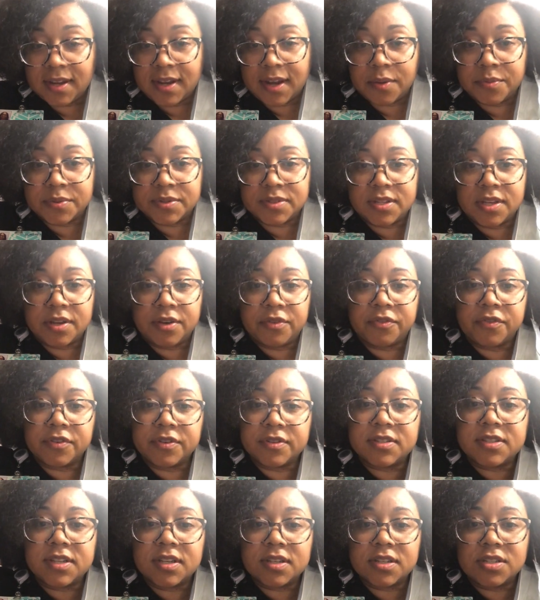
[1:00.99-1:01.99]
and I was there for
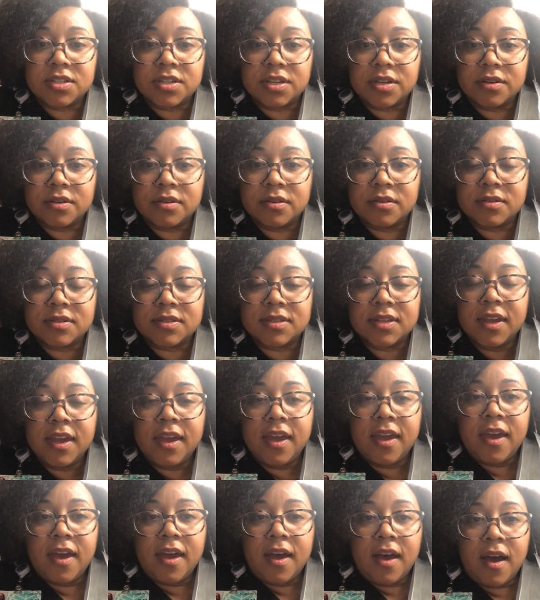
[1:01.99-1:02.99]
6 years.
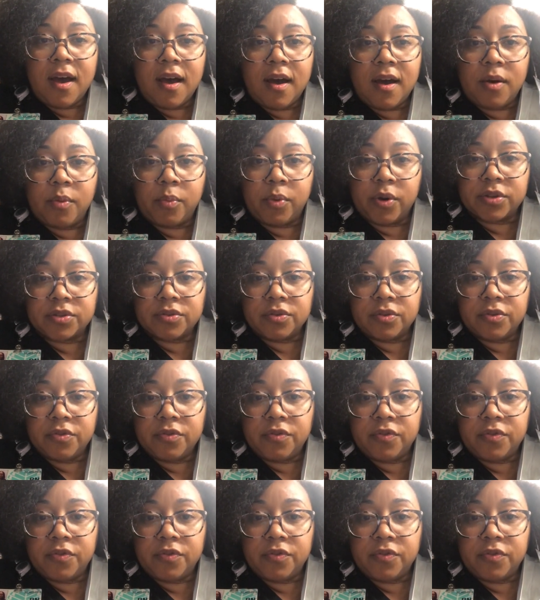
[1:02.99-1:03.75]
Worked on the